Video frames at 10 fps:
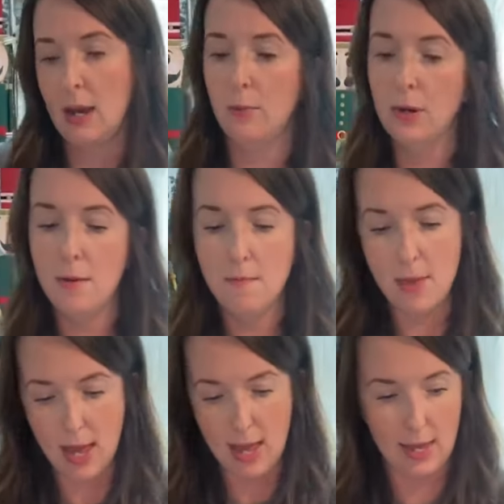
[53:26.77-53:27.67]
And I want to
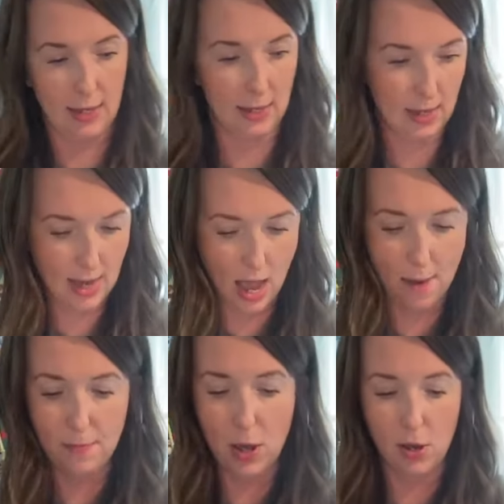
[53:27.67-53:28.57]
make
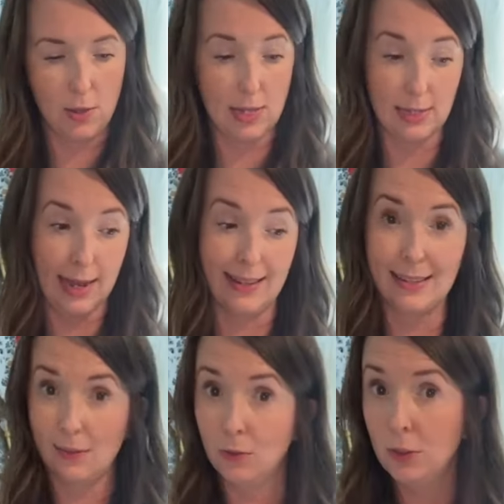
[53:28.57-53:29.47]
a bow that's
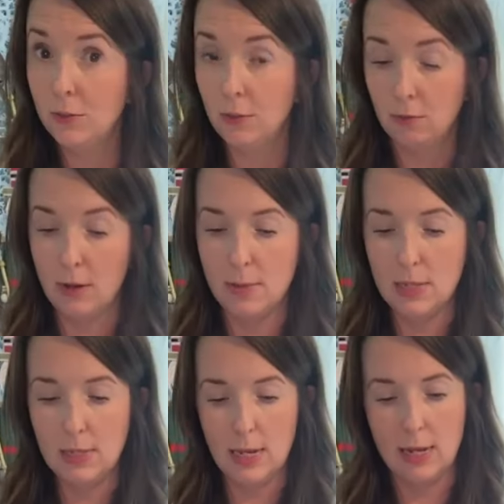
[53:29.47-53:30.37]
got several different
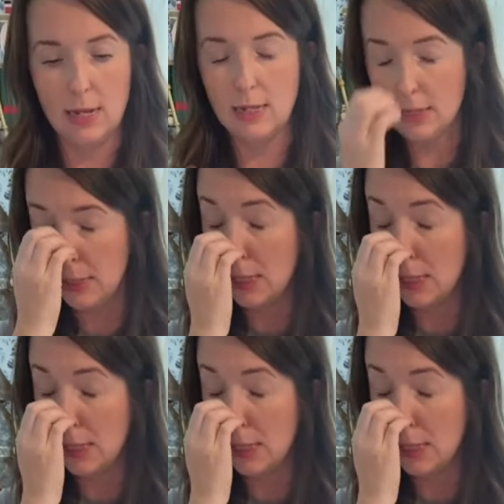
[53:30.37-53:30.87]
ribbons in it.